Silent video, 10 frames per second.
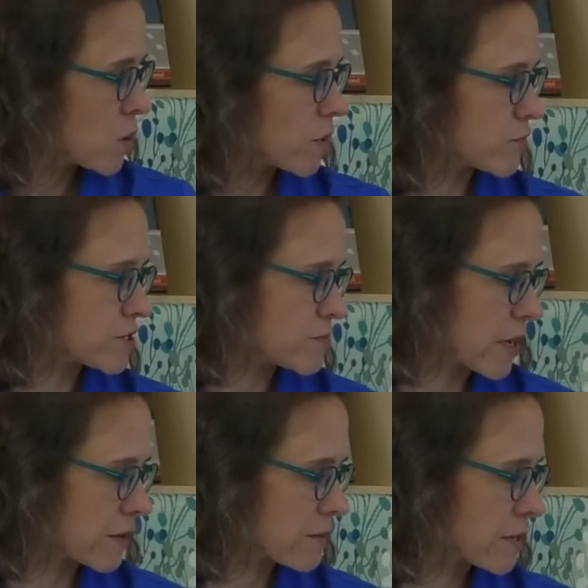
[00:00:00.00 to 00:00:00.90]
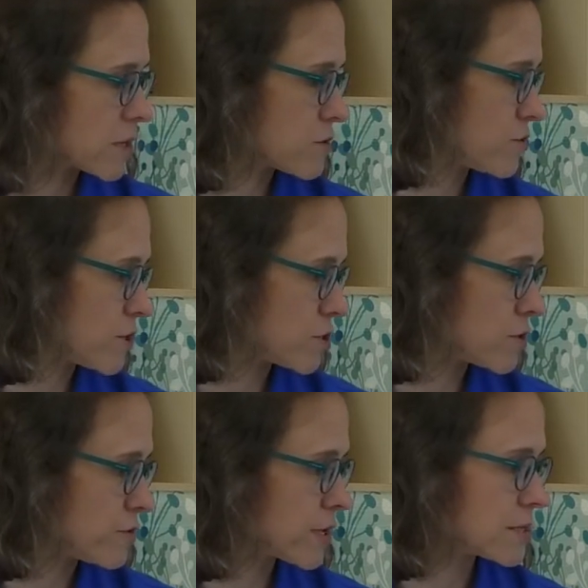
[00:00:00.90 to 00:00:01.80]
We respect the
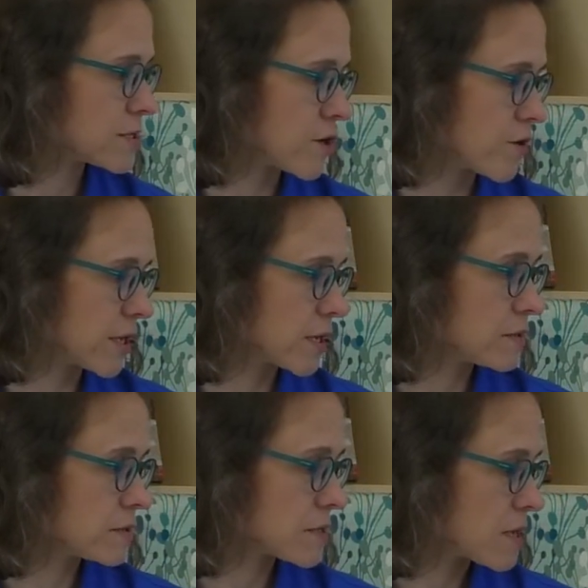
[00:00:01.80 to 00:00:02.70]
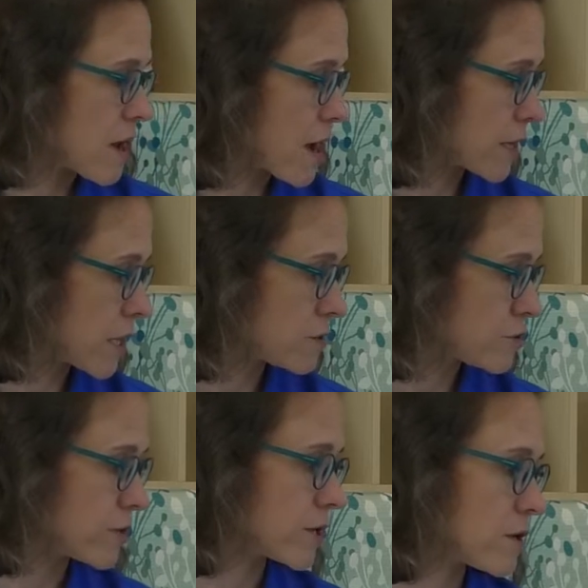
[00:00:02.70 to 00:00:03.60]
traditional custodians and
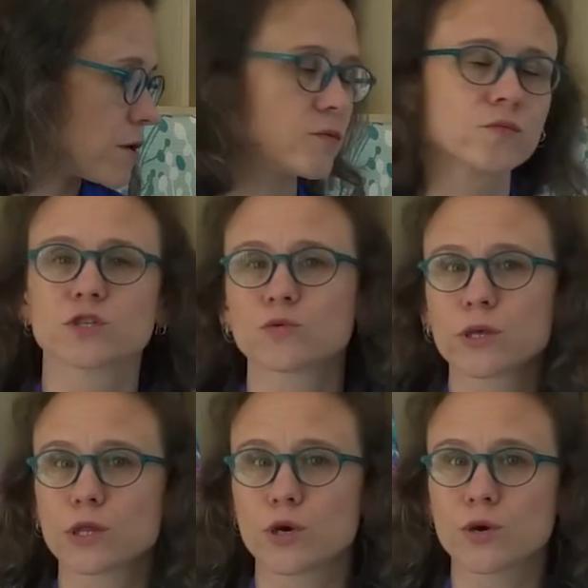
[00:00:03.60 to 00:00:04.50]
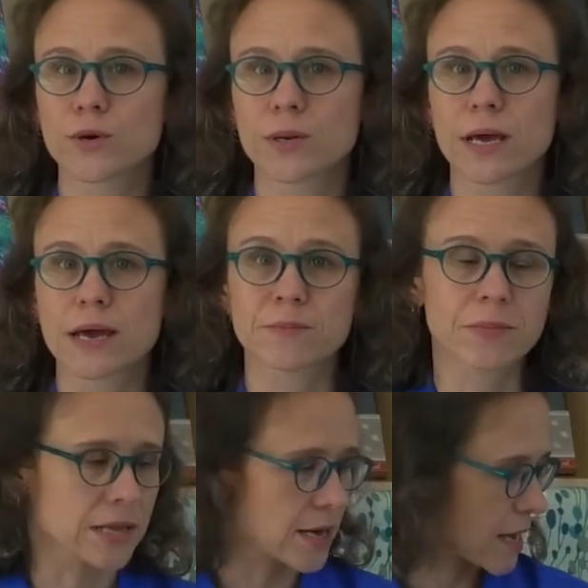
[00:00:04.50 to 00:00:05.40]
country on which we learn and
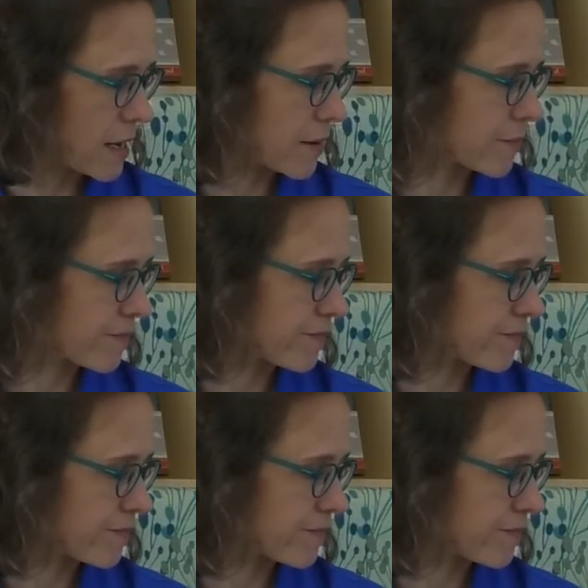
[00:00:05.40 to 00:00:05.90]
play.